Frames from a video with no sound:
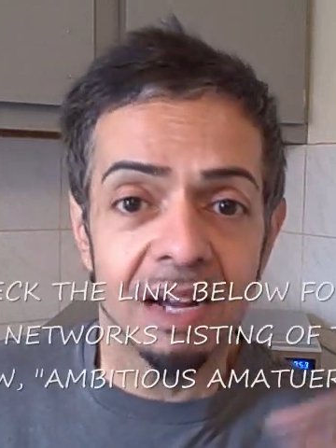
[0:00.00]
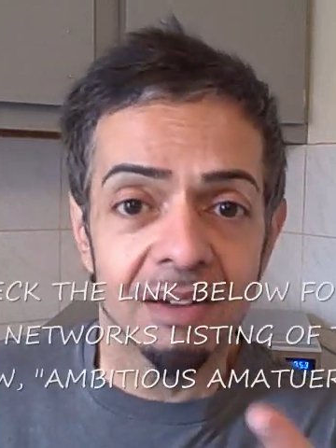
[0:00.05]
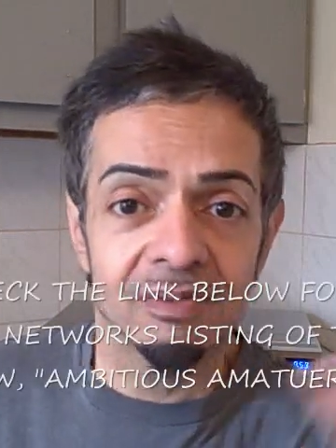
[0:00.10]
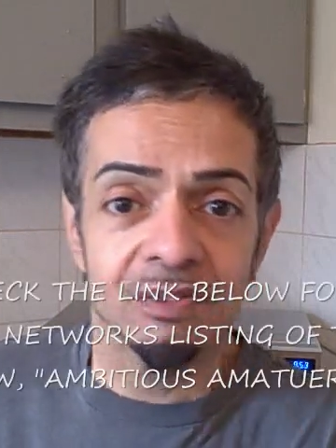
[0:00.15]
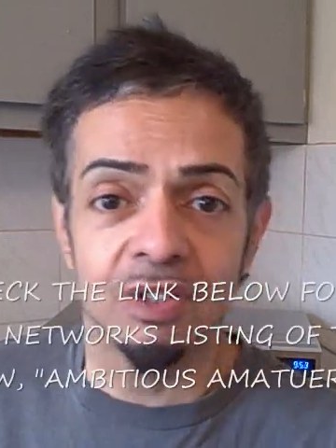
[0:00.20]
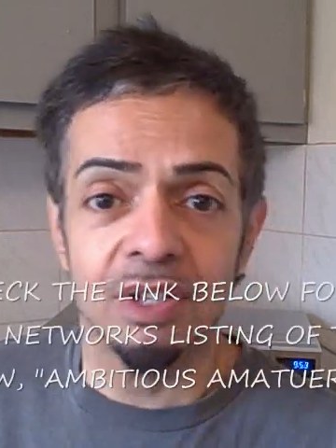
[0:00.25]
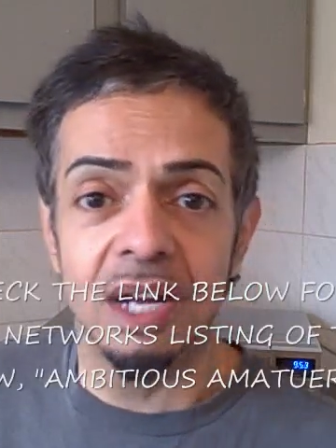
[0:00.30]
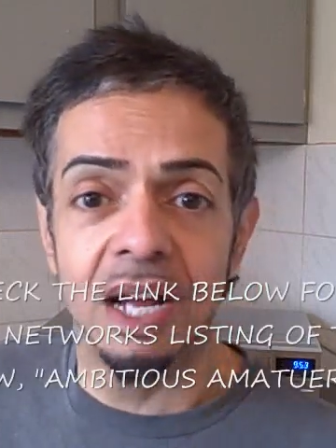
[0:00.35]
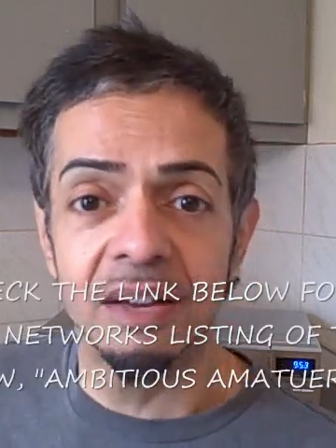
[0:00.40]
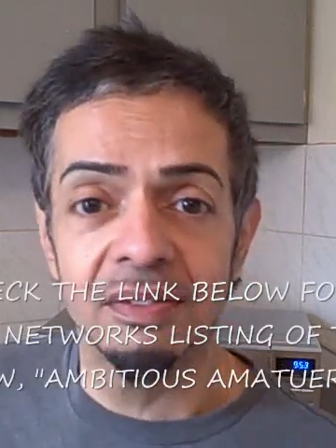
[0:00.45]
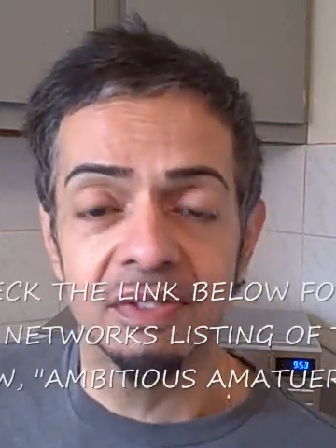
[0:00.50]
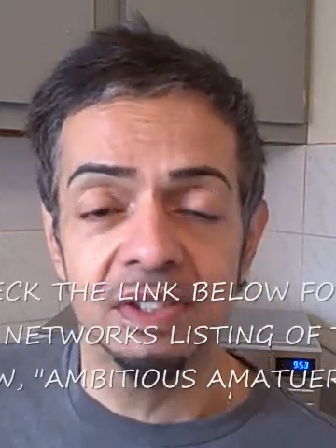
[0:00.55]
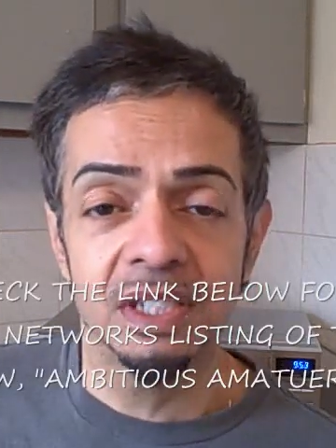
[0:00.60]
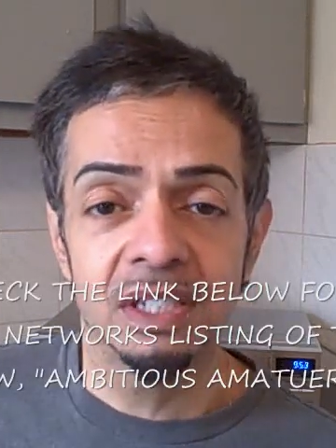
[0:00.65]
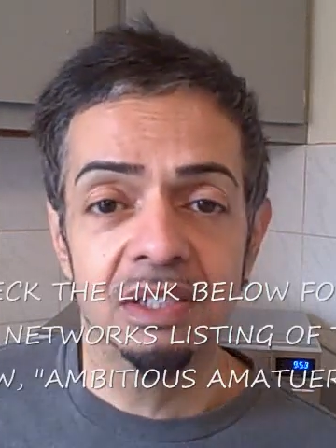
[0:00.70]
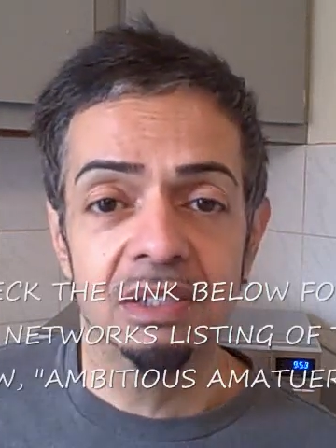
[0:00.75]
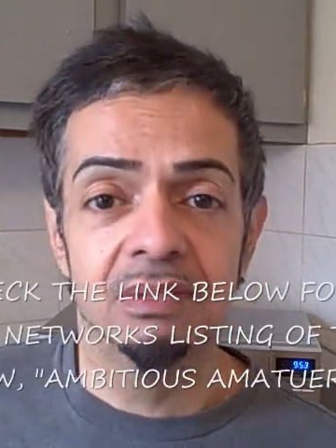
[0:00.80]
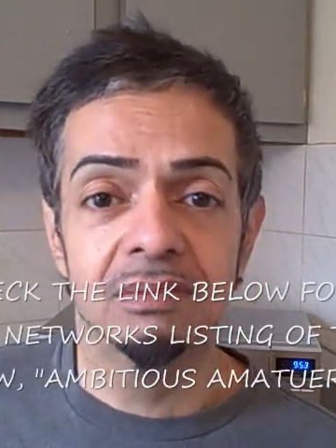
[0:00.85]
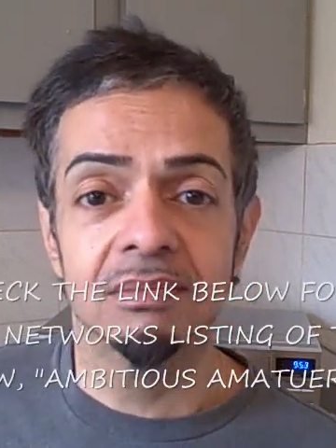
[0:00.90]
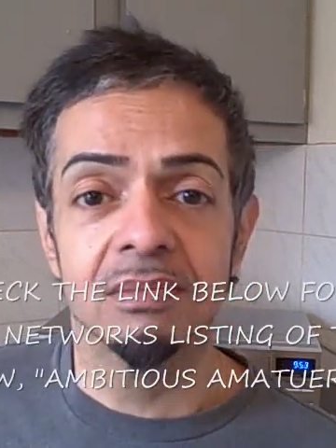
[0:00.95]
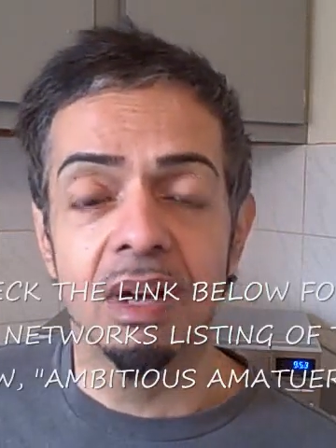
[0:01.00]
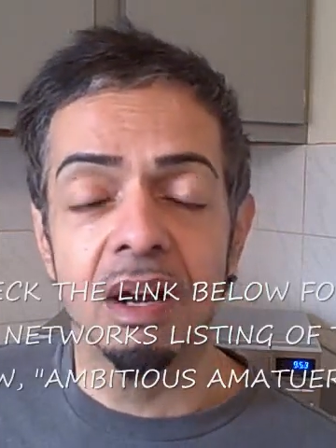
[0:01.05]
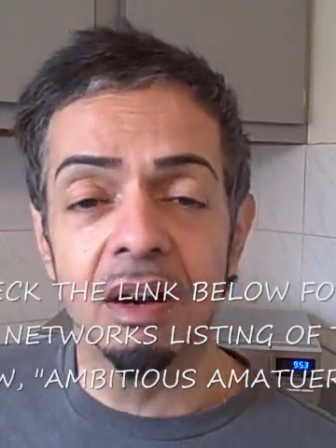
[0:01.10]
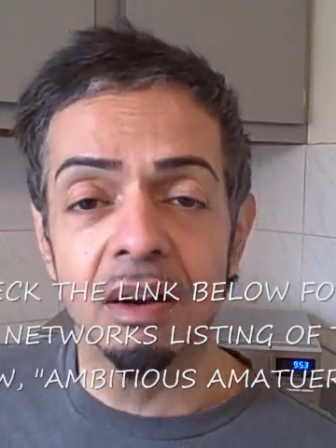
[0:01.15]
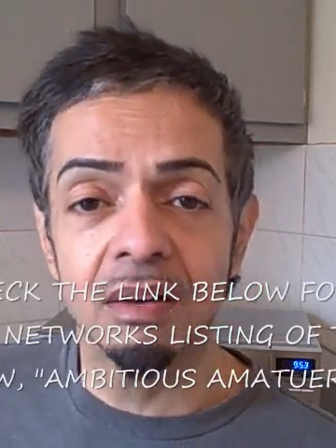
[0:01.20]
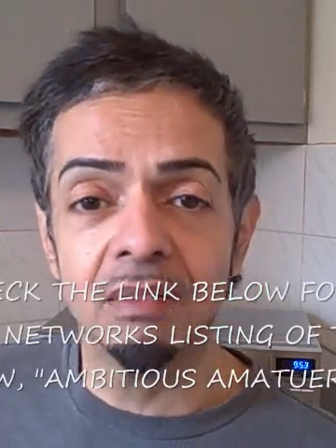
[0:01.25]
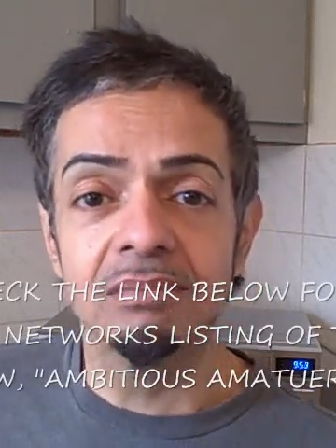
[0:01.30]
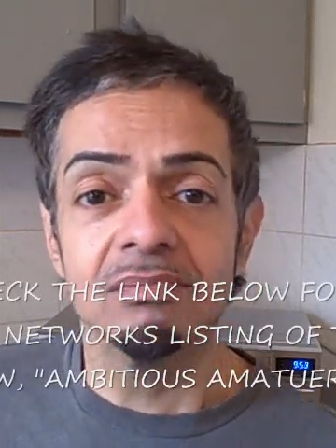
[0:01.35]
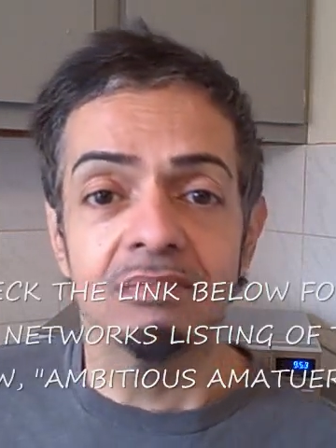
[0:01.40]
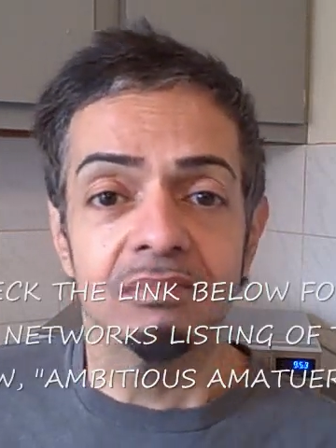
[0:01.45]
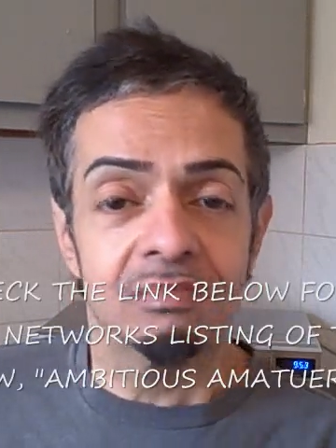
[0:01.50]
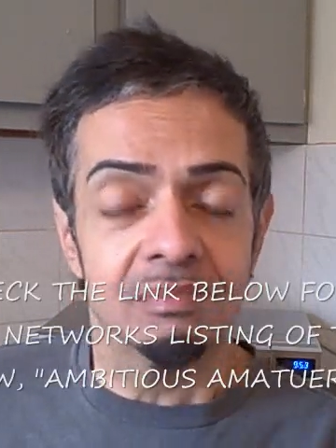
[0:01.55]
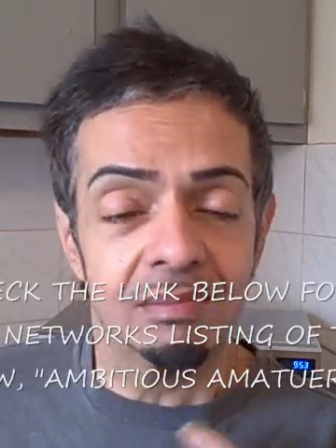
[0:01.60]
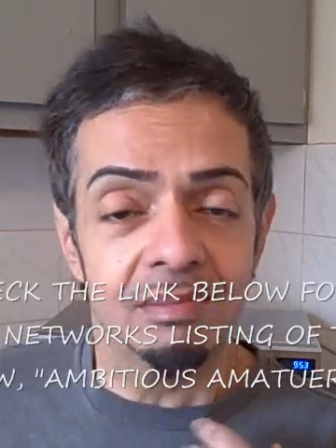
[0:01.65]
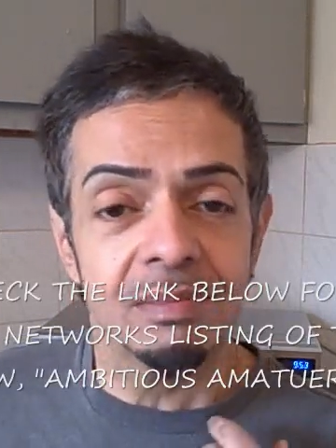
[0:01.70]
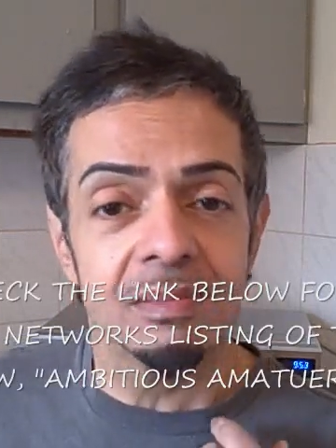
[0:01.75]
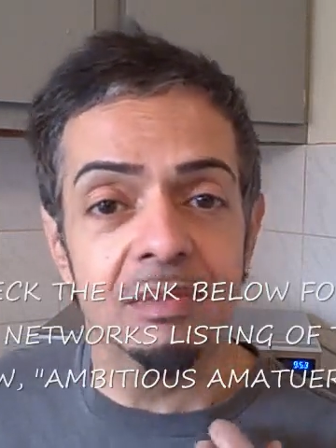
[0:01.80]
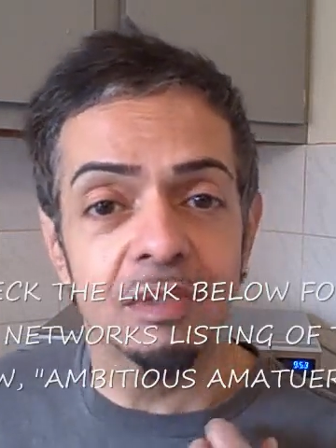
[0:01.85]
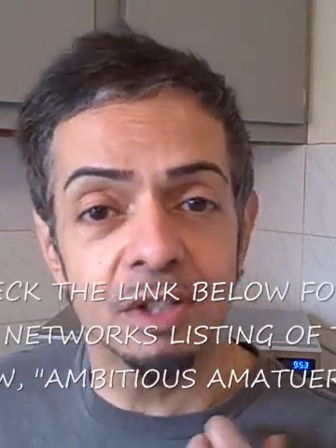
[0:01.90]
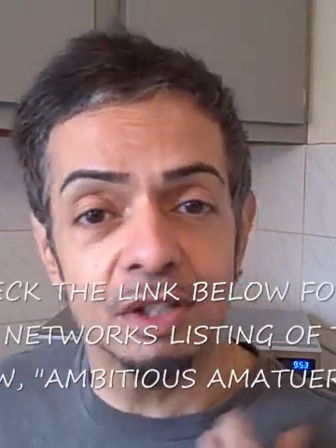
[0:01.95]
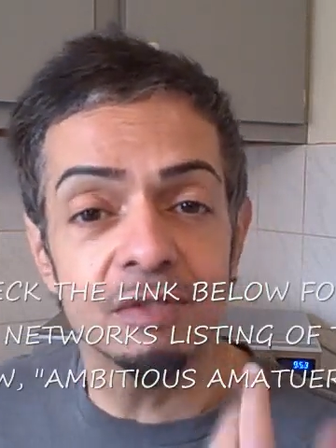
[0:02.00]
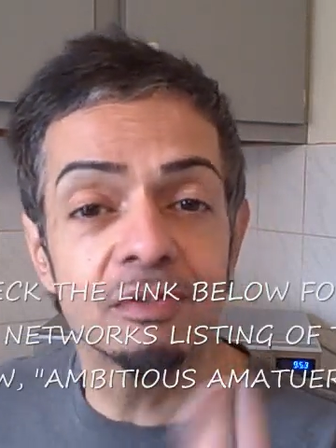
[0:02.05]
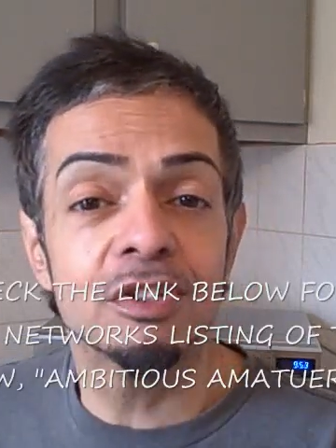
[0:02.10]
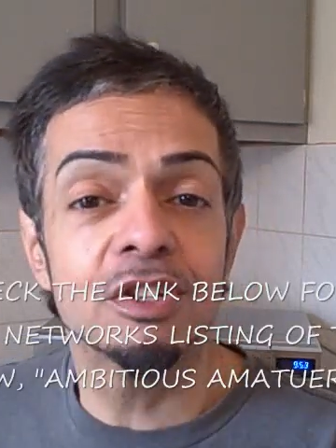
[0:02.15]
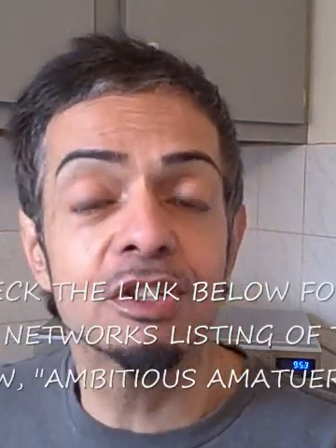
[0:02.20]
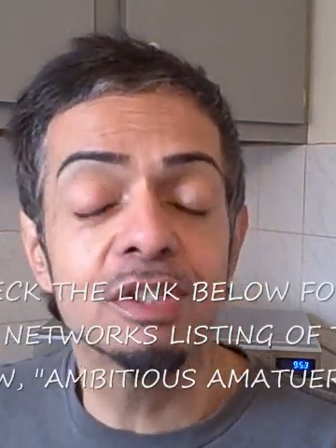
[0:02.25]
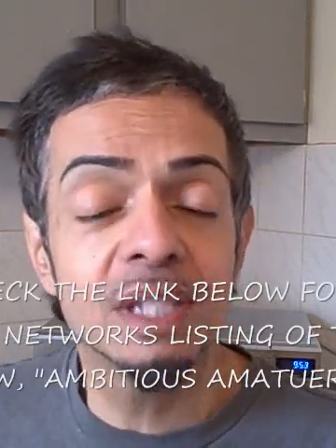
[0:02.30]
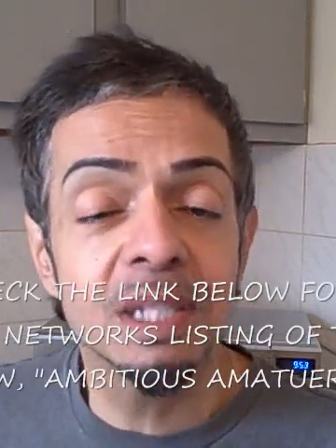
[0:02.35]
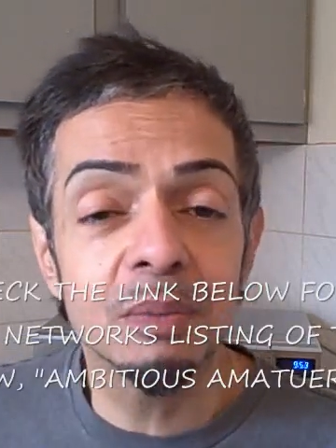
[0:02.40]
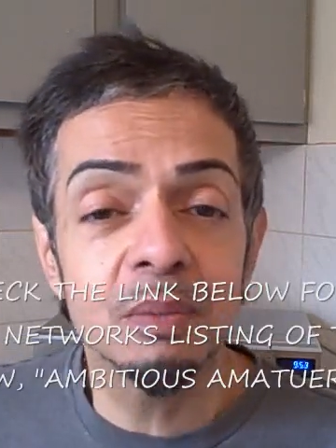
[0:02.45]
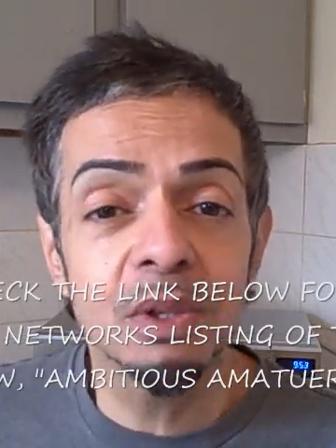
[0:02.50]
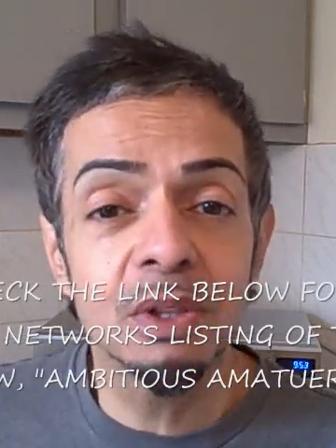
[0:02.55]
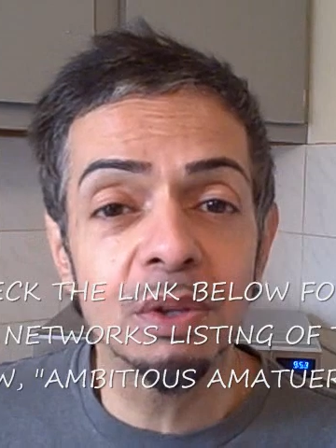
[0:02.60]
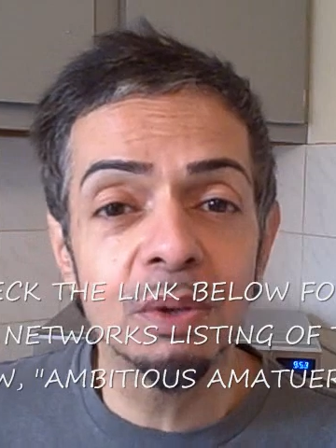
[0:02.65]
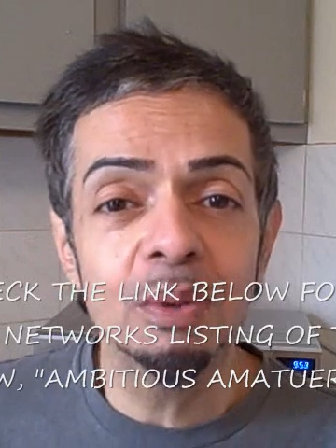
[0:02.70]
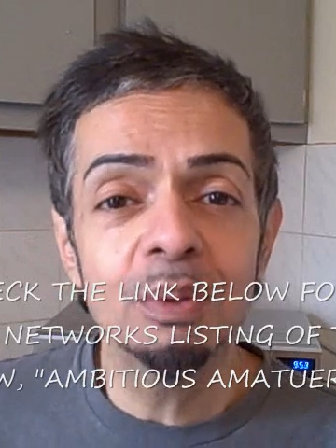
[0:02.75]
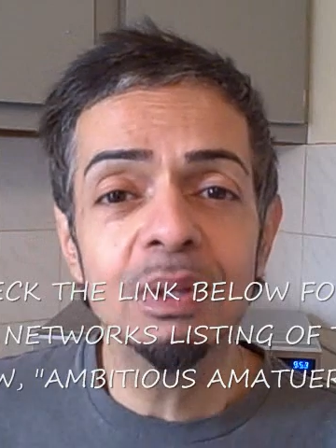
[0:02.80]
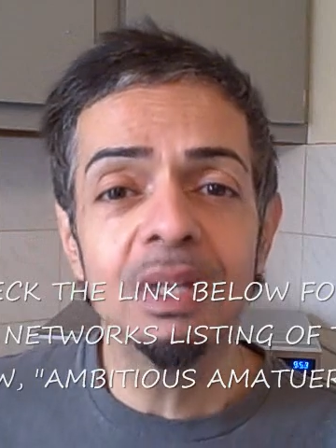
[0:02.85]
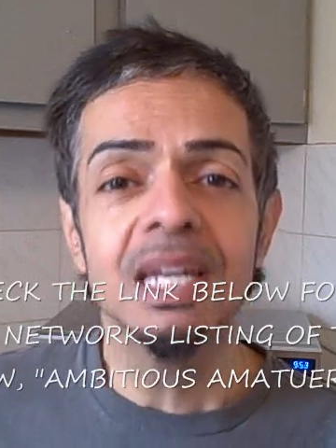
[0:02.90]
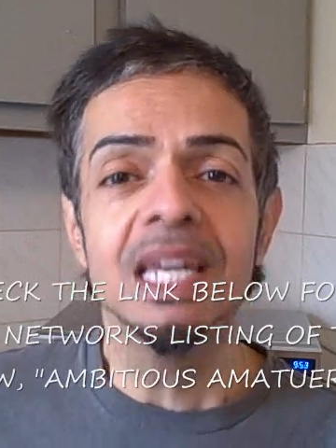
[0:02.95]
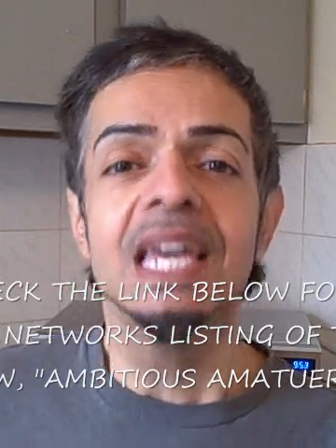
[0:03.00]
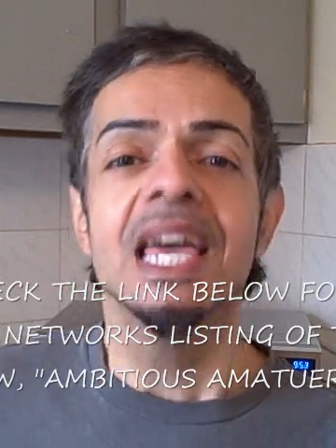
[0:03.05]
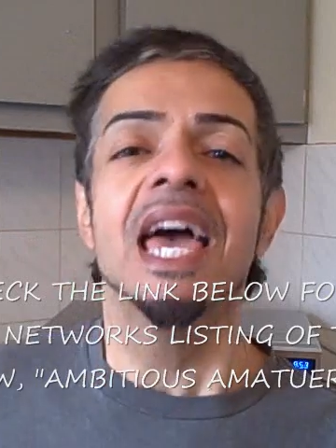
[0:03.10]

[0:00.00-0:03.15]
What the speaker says: after I finish conversing with you.